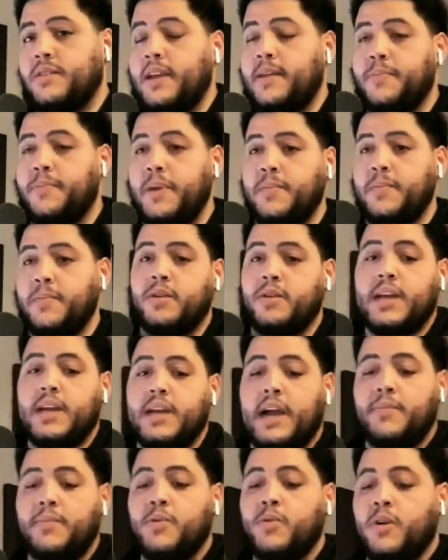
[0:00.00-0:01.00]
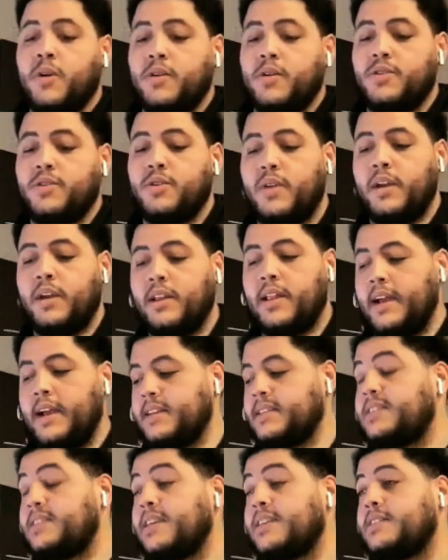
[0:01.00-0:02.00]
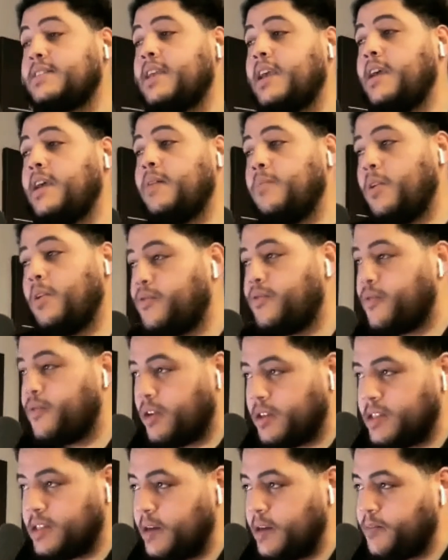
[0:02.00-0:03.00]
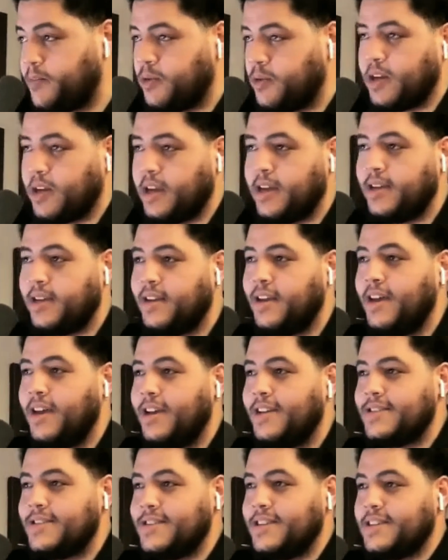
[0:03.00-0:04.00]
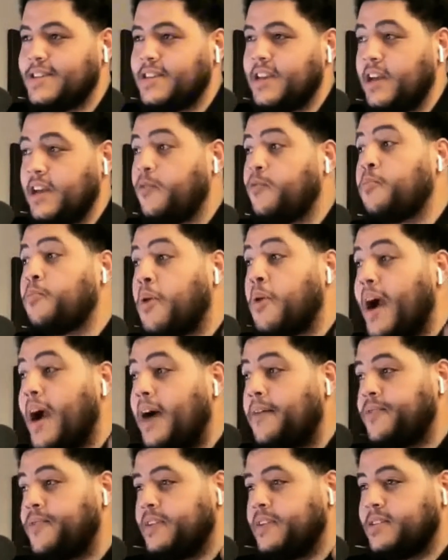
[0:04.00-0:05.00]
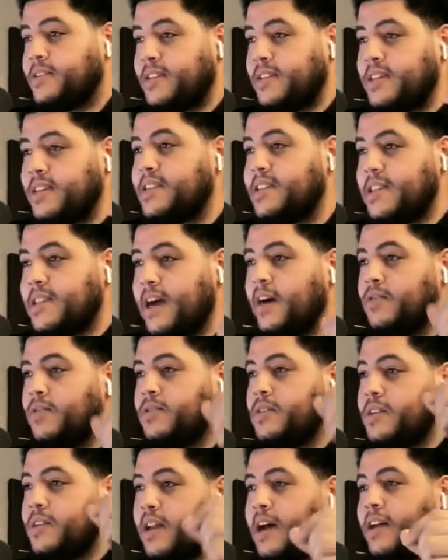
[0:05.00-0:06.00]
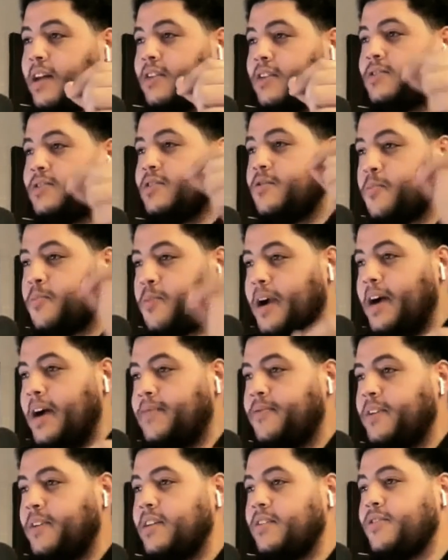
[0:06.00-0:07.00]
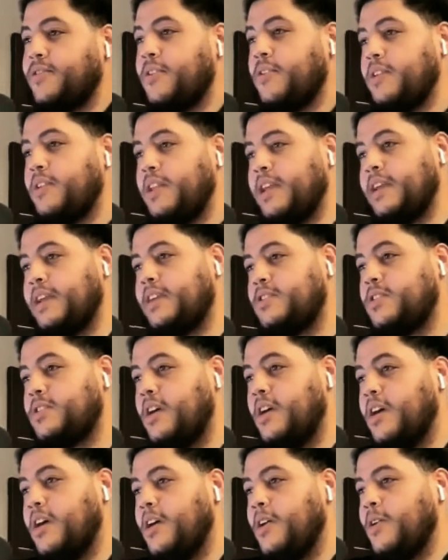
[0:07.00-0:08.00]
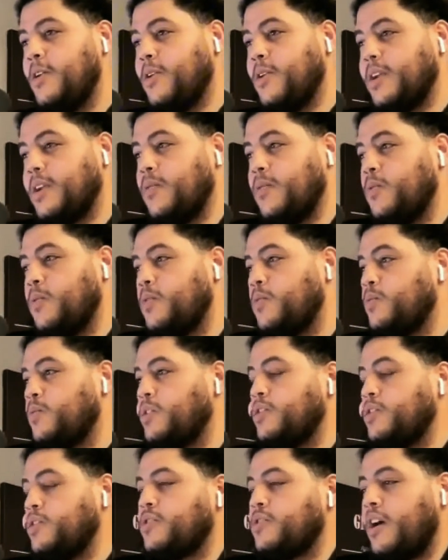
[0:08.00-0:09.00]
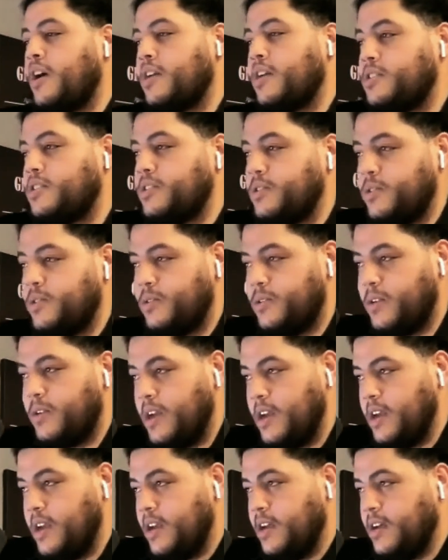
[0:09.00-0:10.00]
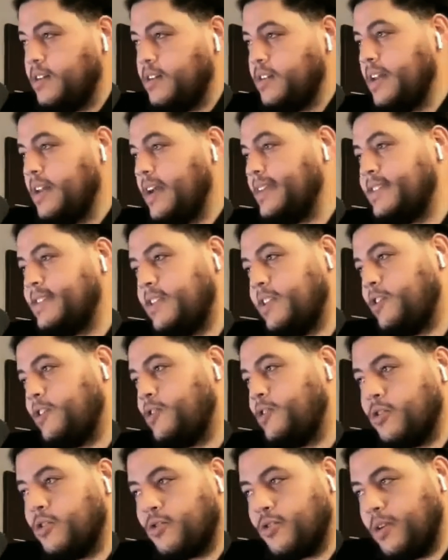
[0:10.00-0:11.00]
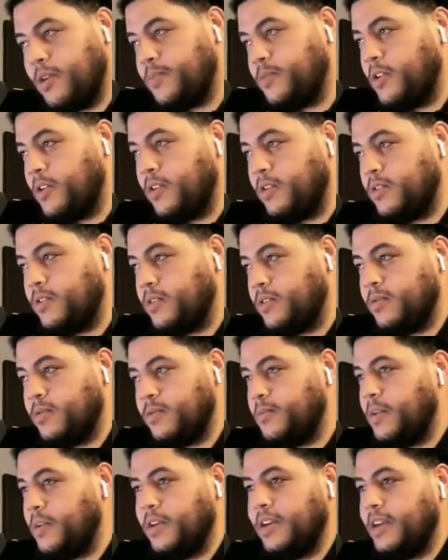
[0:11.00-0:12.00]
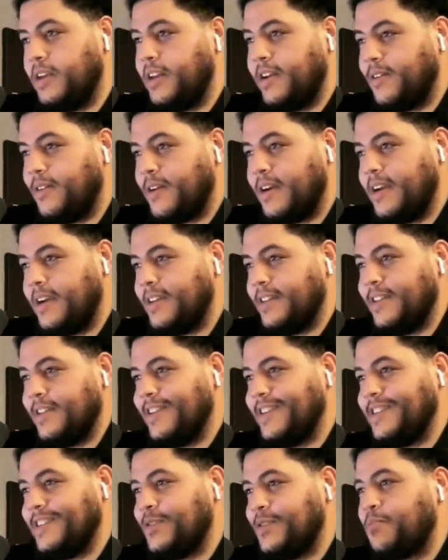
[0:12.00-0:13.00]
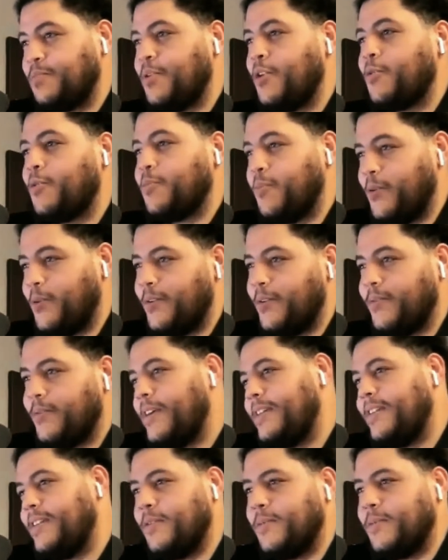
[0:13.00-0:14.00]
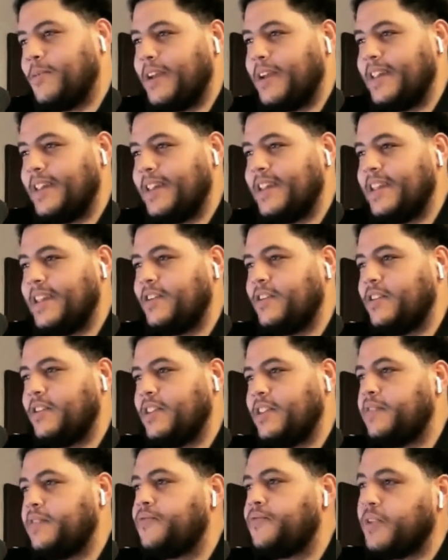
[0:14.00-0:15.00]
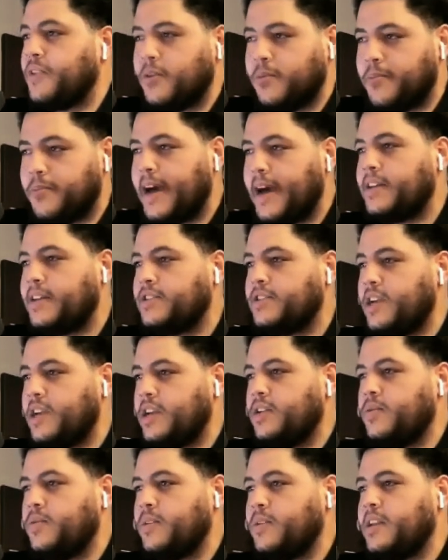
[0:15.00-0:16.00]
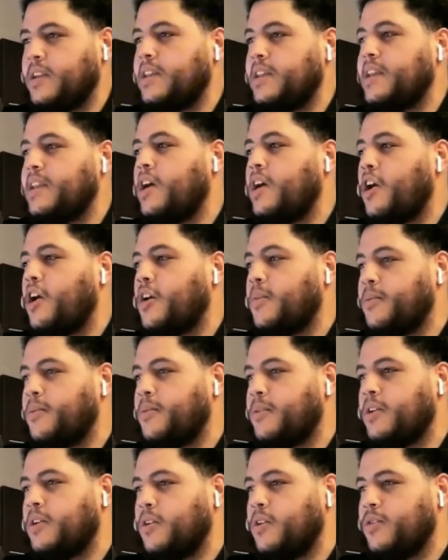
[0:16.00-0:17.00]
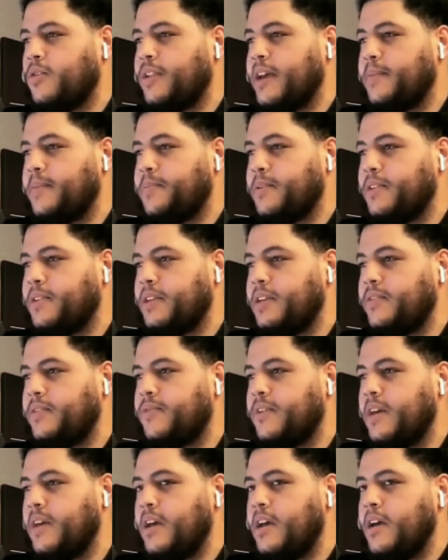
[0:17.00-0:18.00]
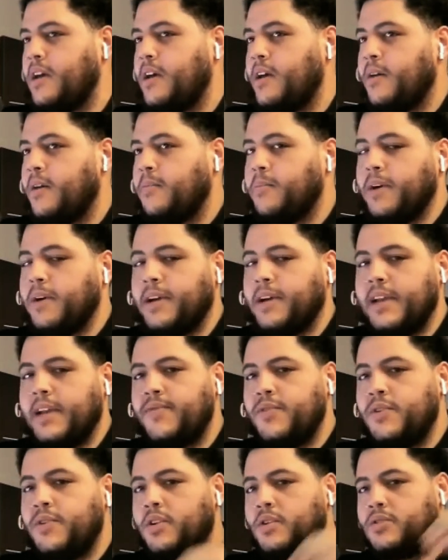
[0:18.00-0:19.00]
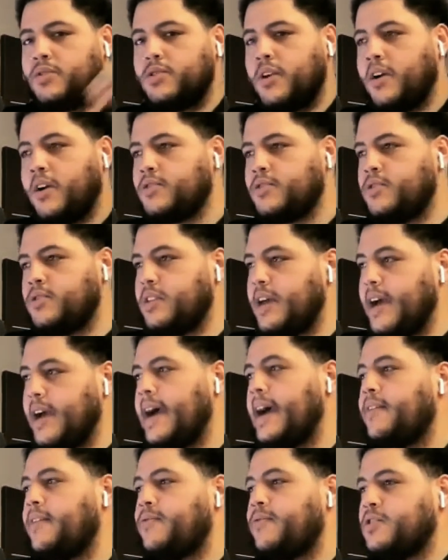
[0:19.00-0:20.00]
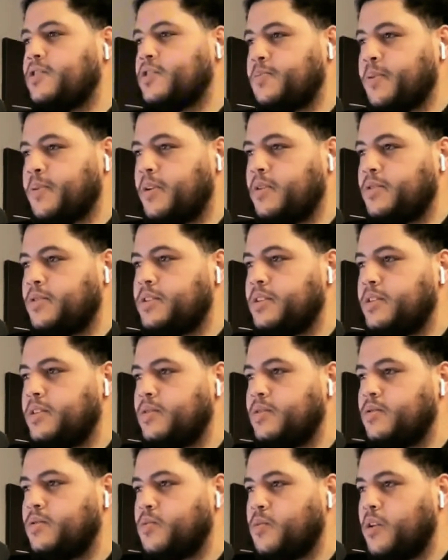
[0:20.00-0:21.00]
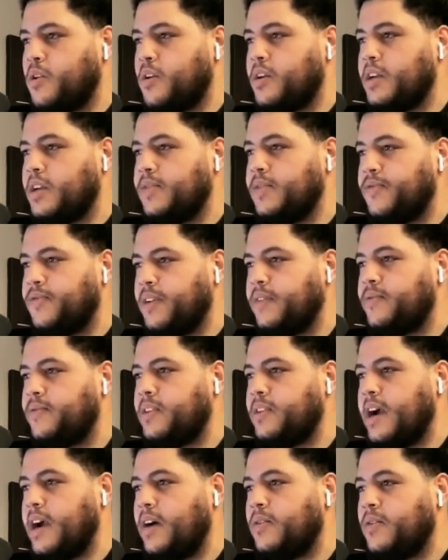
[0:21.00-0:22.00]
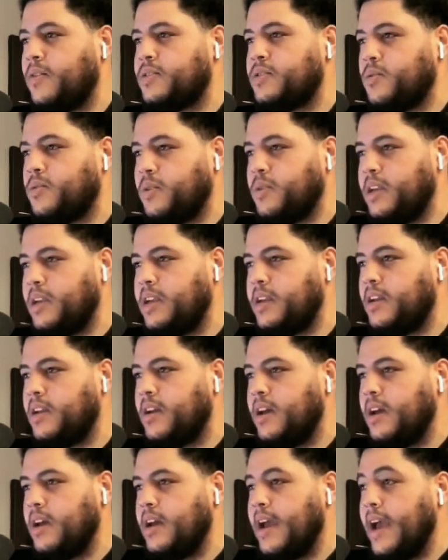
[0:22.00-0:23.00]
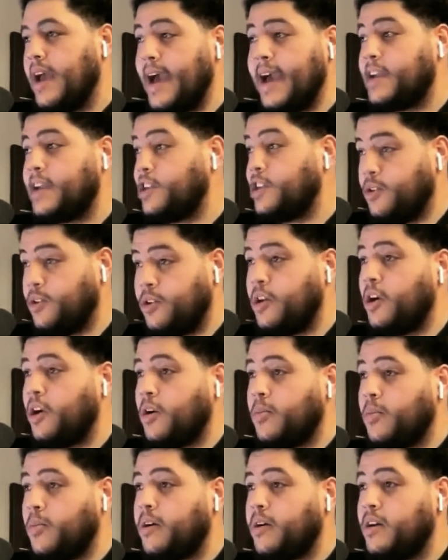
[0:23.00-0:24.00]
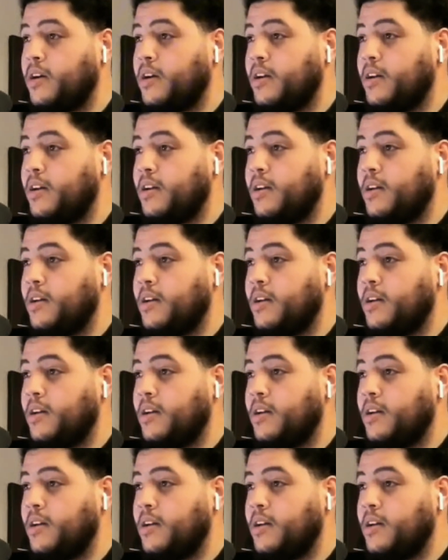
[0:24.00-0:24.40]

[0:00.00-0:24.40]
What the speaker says: and people all the time who are doing like 6K a month, for example. Okay. $6,000 of profit in 30 days. Okay. Well, when you talk to a 19-year-old crypto millionaire, right? He's a broke boy, right? Nobody, and then they feel bad genuinely and they harbor and hold that belief. But if you go talk to the average person who's working 50 hours a week at Qdoba,